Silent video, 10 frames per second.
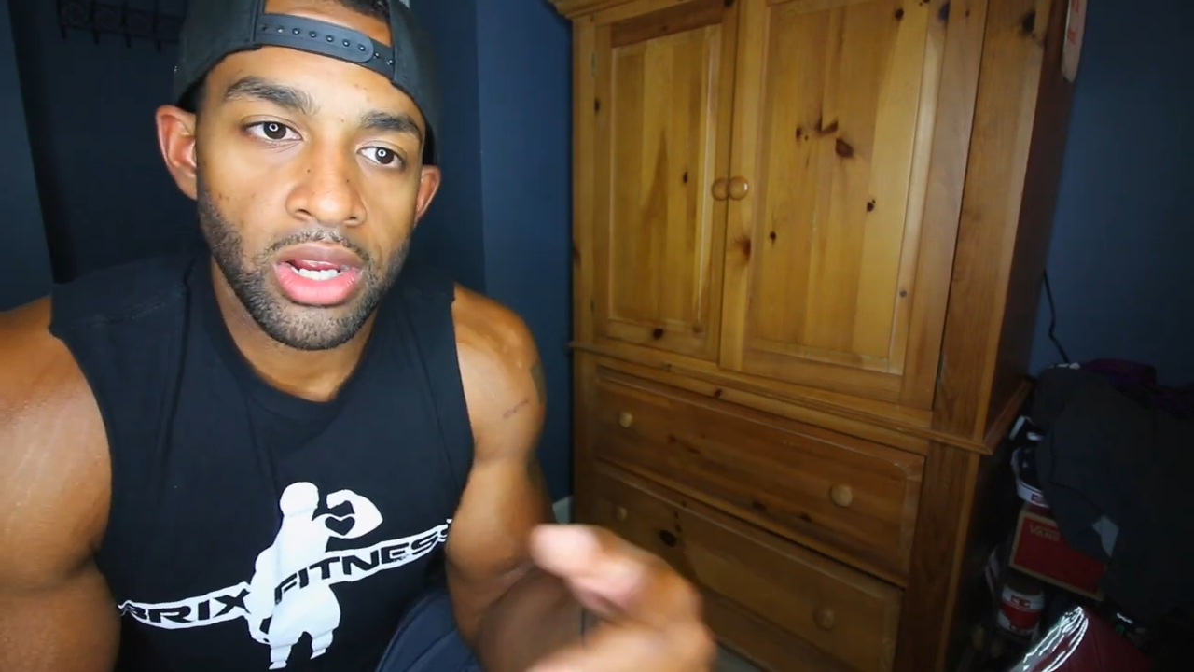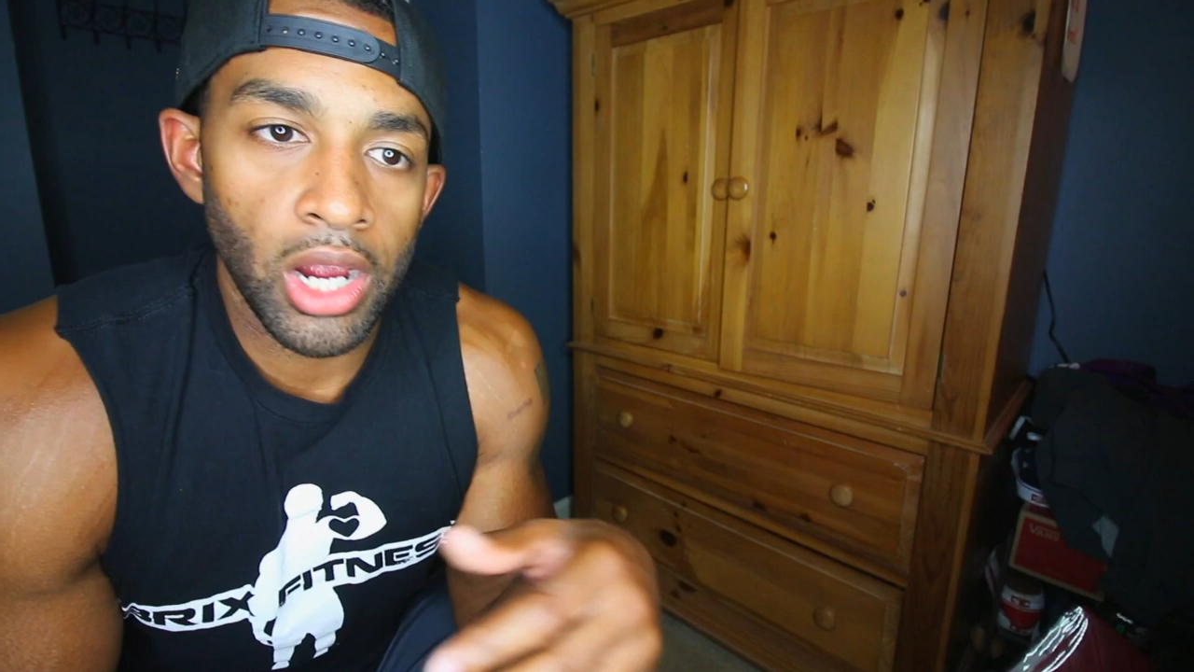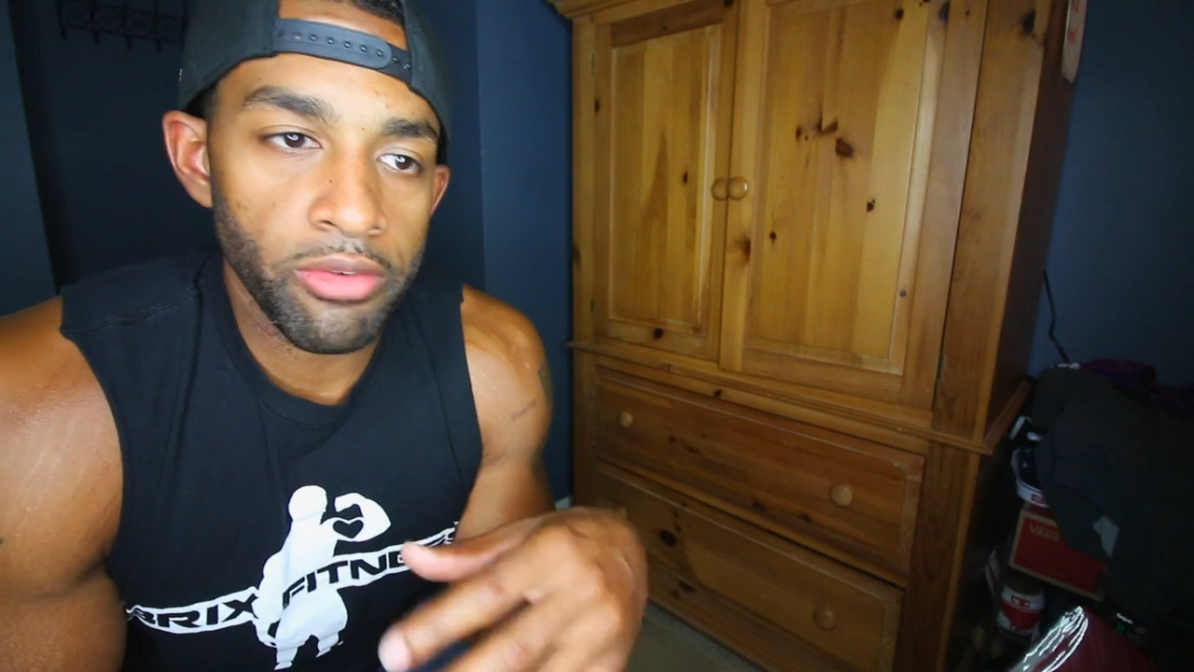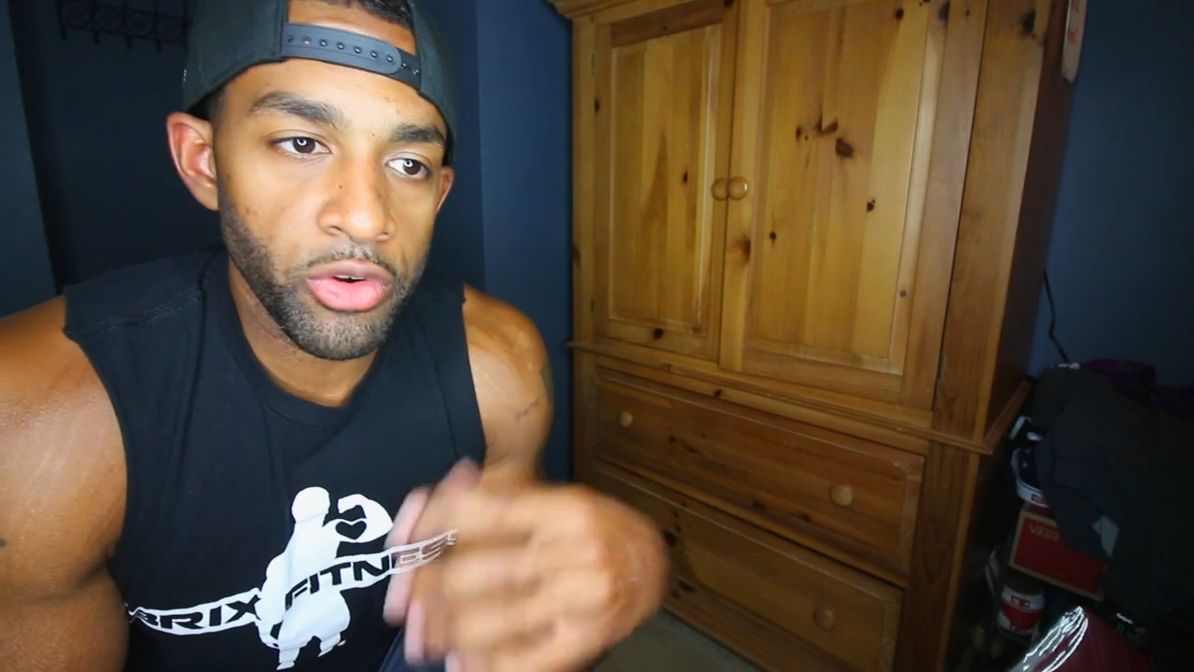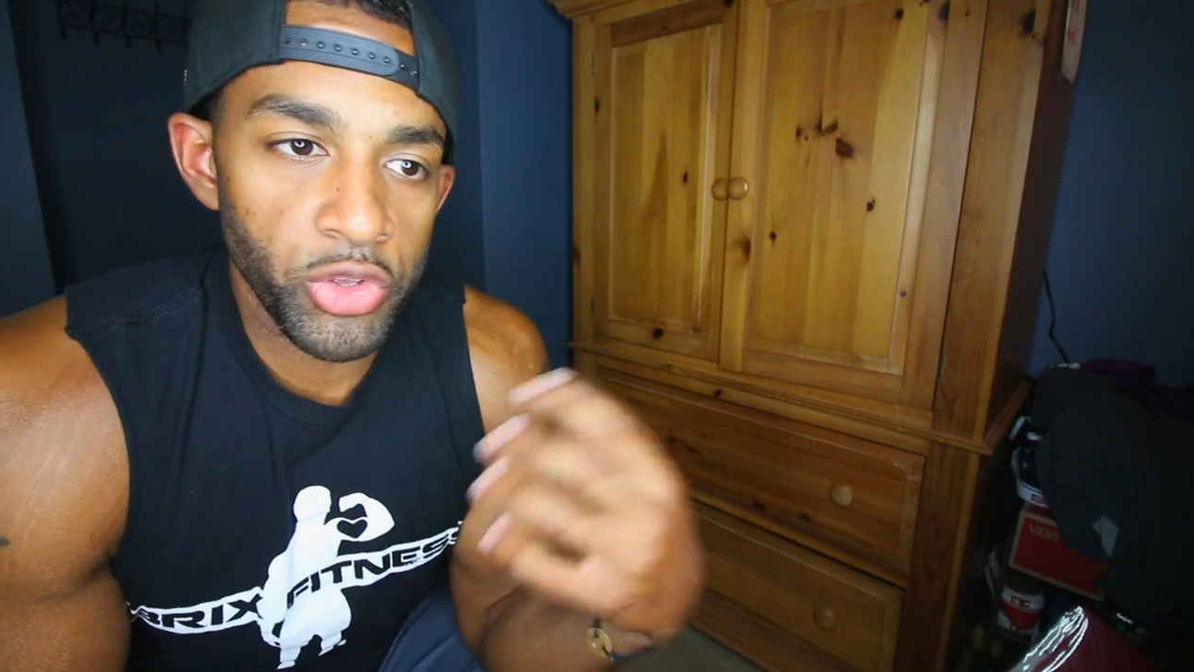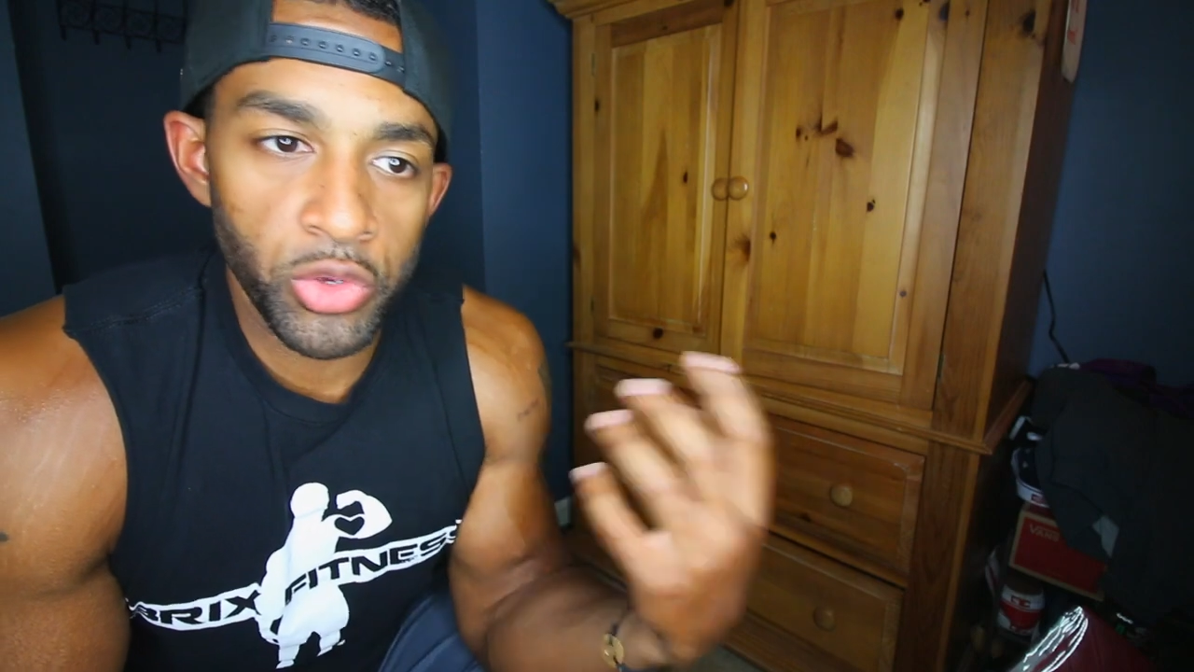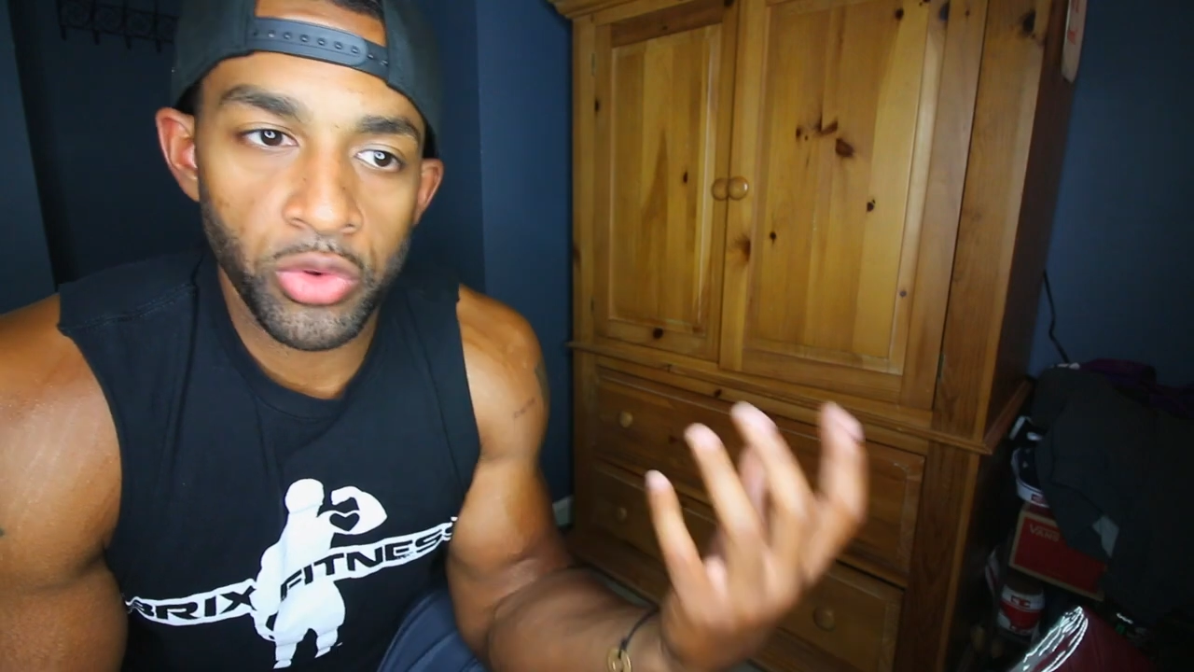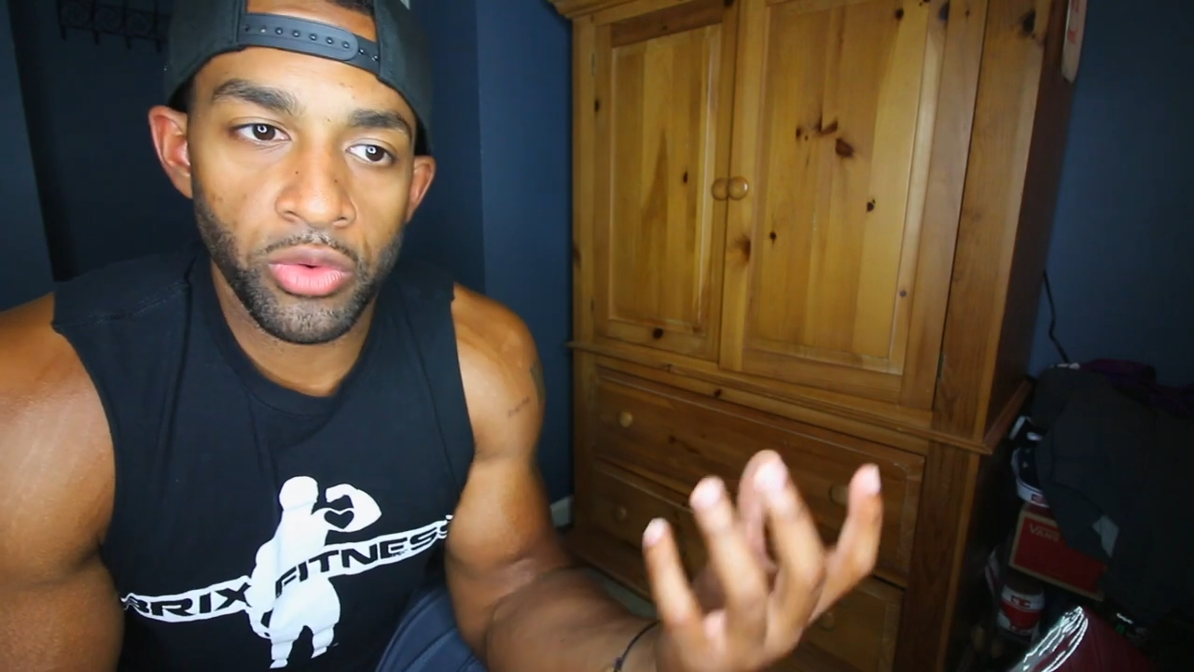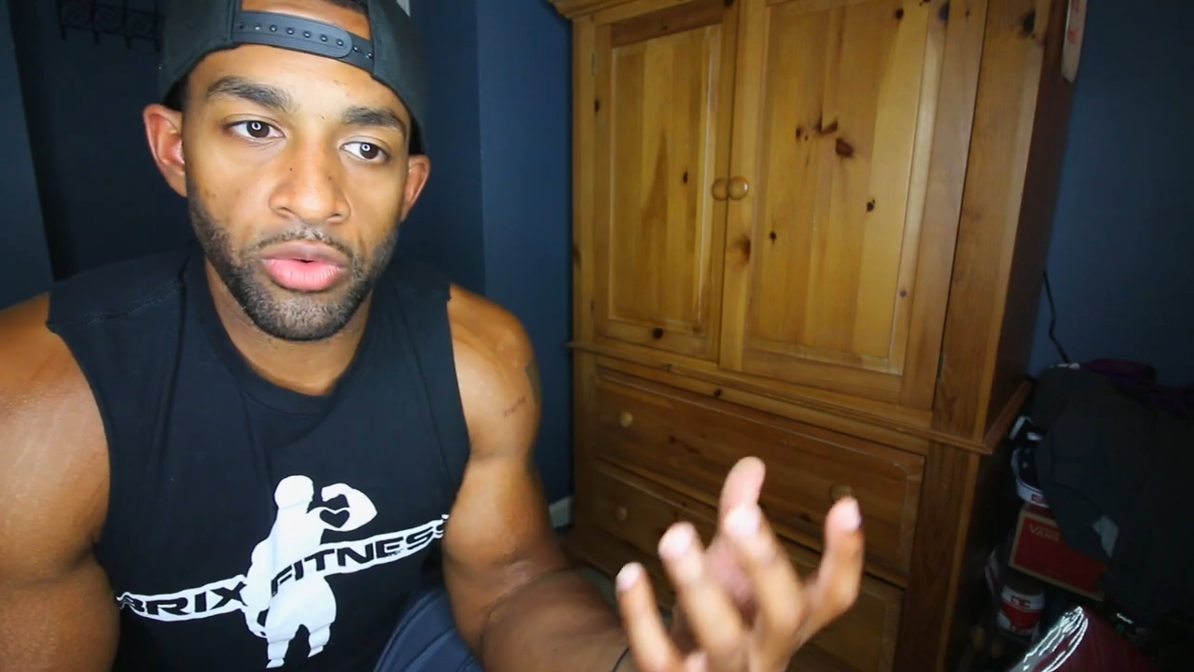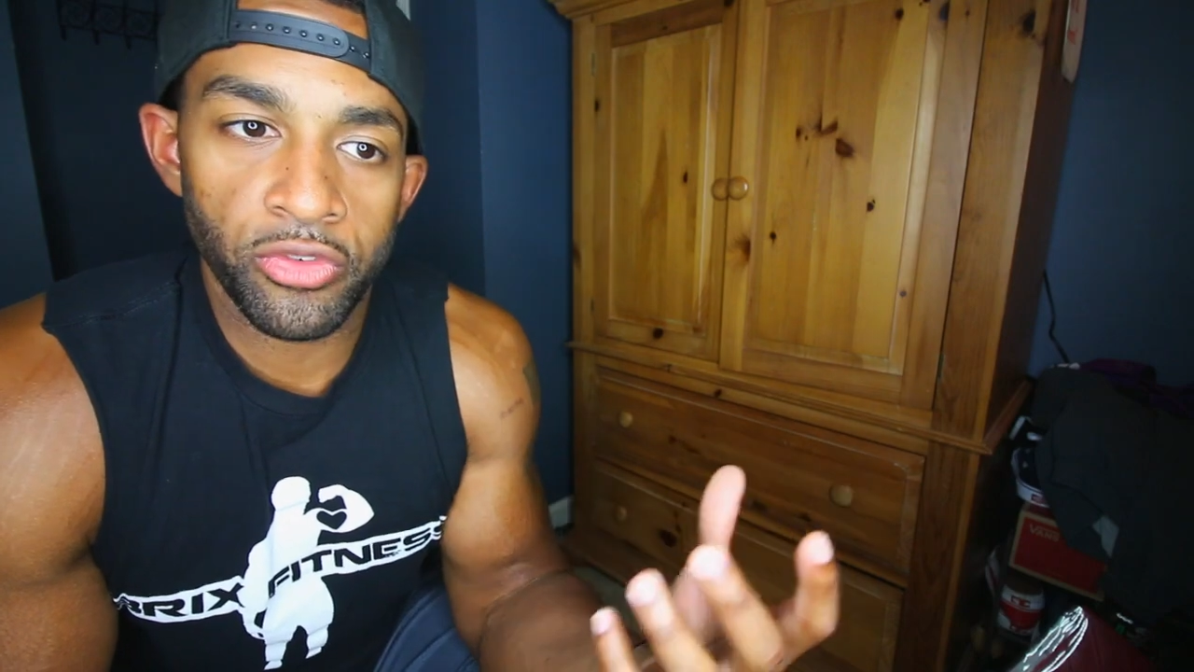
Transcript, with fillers: cover you